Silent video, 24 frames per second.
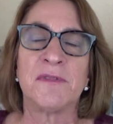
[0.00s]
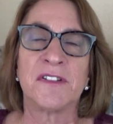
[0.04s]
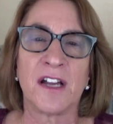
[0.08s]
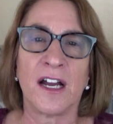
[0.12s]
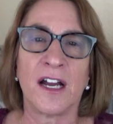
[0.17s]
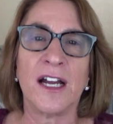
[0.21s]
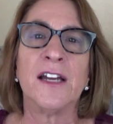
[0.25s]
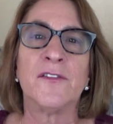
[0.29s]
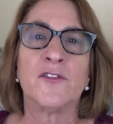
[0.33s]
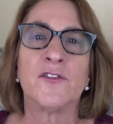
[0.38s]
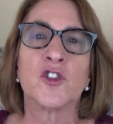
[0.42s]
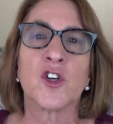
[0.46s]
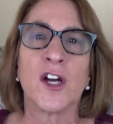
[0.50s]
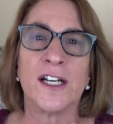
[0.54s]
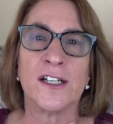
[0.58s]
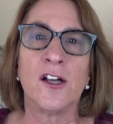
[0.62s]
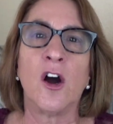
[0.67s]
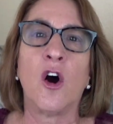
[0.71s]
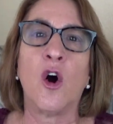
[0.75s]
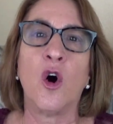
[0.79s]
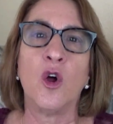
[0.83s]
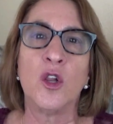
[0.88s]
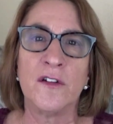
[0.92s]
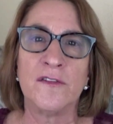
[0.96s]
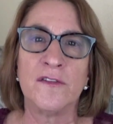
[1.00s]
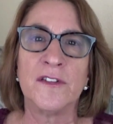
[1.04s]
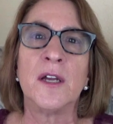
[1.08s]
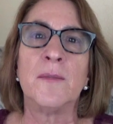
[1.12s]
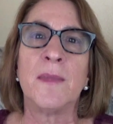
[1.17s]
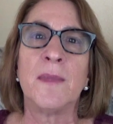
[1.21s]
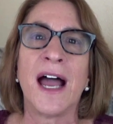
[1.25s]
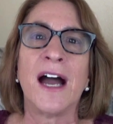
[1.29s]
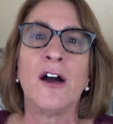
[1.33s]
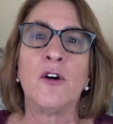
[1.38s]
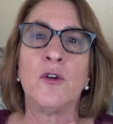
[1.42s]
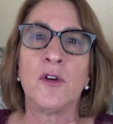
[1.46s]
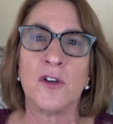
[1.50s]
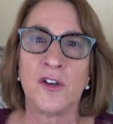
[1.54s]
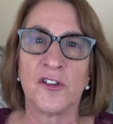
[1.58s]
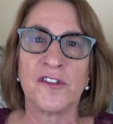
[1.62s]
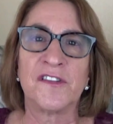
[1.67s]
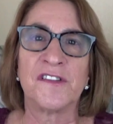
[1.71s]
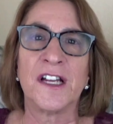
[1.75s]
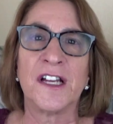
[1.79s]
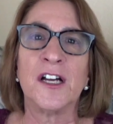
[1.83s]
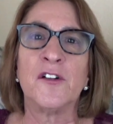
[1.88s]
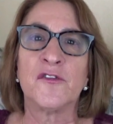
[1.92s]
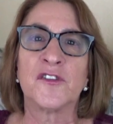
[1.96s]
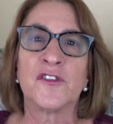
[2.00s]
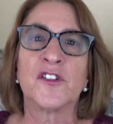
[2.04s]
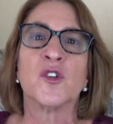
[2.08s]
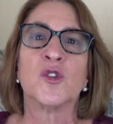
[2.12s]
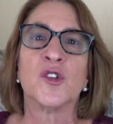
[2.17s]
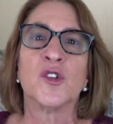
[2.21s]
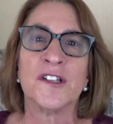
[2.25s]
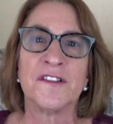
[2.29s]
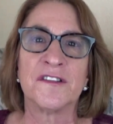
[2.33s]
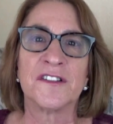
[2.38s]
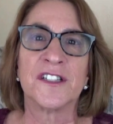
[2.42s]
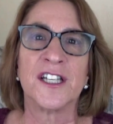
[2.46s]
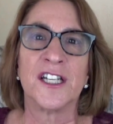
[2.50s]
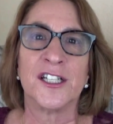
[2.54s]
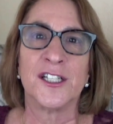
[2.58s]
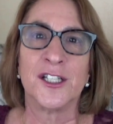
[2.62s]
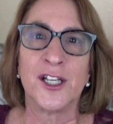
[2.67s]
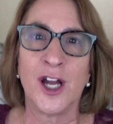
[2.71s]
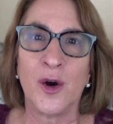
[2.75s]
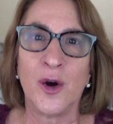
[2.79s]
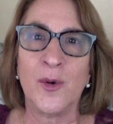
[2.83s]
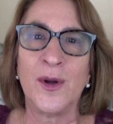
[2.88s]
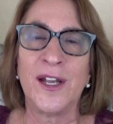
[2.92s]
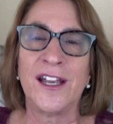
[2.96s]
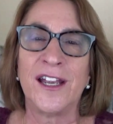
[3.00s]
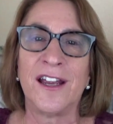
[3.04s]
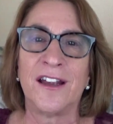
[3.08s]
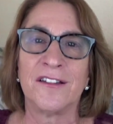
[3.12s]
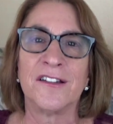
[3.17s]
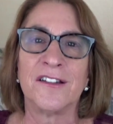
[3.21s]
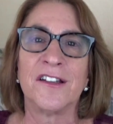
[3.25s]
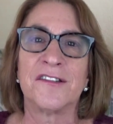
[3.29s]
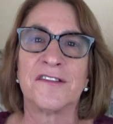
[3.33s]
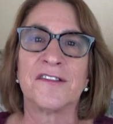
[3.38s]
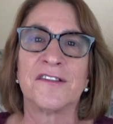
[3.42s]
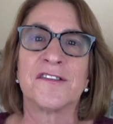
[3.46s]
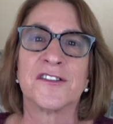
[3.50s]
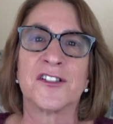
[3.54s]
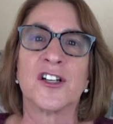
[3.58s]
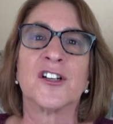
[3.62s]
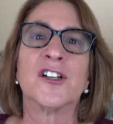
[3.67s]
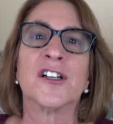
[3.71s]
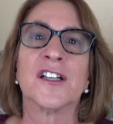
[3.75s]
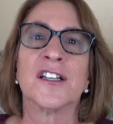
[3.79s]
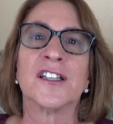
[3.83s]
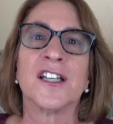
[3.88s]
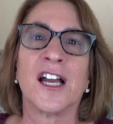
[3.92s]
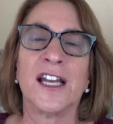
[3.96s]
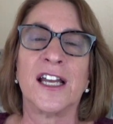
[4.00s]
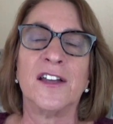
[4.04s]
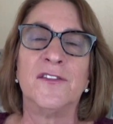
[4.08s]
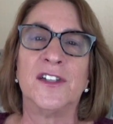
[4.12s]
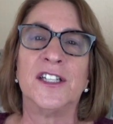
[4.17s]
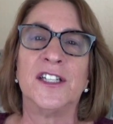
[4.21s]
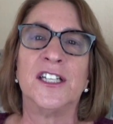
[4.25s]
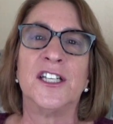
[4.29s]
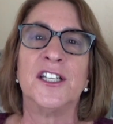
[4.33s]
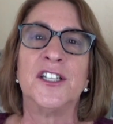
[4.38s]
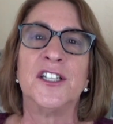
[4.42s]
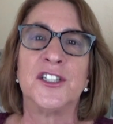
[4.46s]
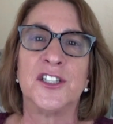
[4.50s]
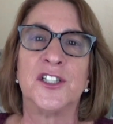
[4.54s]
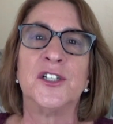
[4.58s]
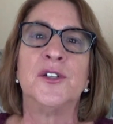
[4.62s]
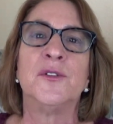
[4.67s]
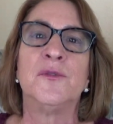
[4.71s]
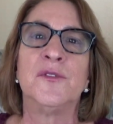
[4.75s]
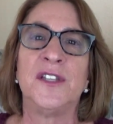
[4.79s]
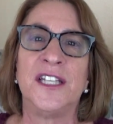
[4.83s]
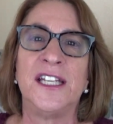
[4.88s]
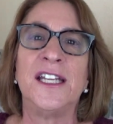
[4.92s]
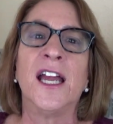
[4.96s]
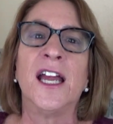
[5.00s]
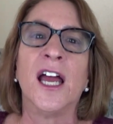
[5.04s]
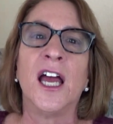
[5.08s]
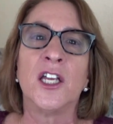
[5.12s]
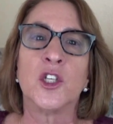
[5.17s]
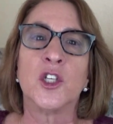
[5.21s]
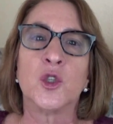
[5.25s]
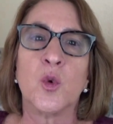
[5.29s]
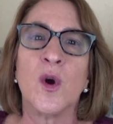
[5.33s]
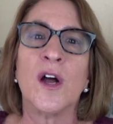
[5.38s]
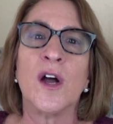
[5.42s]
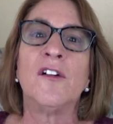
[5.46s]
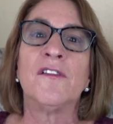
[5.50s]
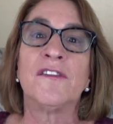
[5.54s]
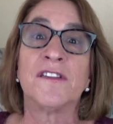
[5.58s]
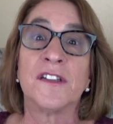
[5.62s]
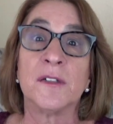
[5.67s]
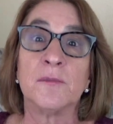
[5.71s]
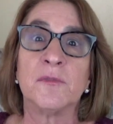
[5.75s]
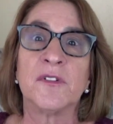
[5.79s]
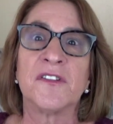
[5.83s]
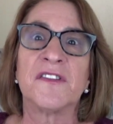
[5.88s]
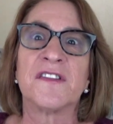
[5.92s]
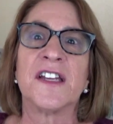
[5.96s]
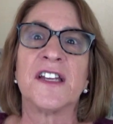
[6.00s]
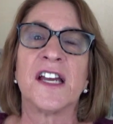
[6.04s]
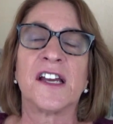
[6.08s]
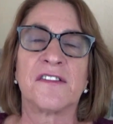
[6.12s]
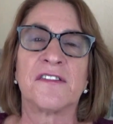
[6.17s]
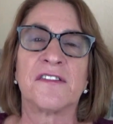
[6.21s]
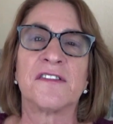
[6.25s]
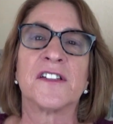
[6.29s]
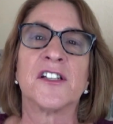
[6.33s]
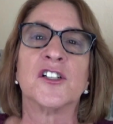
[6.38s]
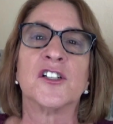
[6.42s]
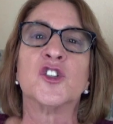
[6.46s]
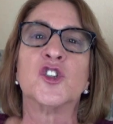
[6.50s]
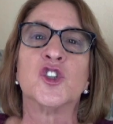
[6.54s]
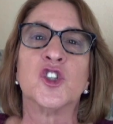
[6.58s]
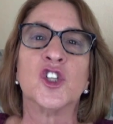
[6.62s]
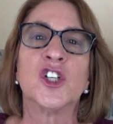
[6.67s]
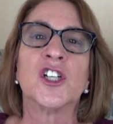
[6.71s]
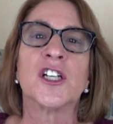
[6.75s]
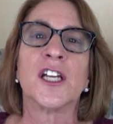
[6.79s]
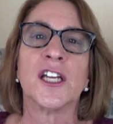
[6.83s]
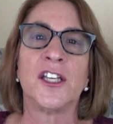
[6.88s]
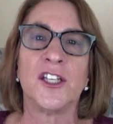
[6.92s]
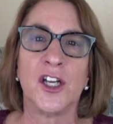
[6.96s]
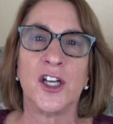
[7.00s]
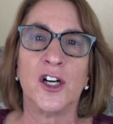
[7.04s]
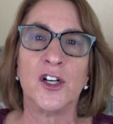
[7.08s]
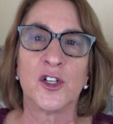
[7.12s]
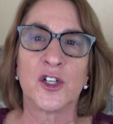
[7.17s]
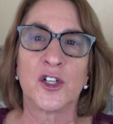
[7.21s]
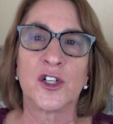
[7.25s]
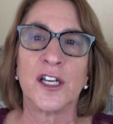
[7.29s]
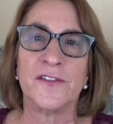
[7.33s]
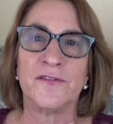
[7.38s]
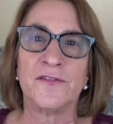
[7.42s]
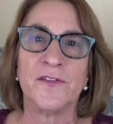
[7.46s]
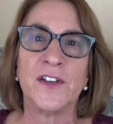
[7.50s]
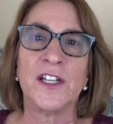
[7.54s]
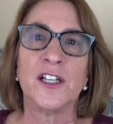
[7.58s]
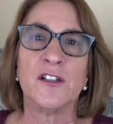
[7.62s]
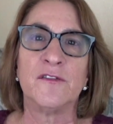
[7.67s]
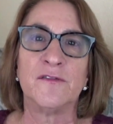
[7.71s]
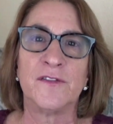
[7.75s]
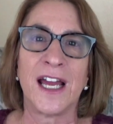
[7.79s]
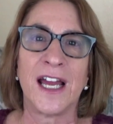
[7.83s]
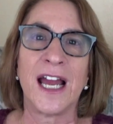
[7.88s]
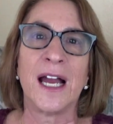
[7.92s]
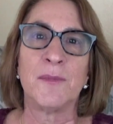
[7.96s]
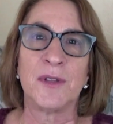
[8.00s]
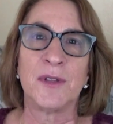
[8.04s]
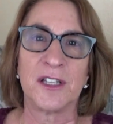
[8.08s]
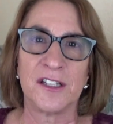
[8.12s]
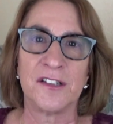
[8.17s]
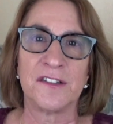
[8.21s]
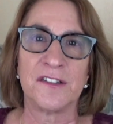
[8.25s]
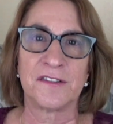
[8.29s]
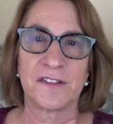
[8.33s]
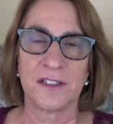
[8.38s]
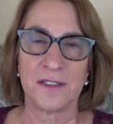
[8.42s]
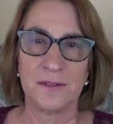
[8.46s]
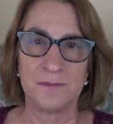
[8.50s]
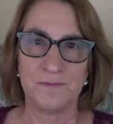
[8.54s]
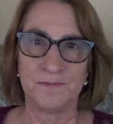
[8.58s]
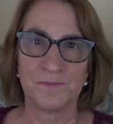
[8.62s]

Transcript: I have tried all of them out yourself, so let's get going and let's start diving into the 12 simple steps to look younger and feel fabulous.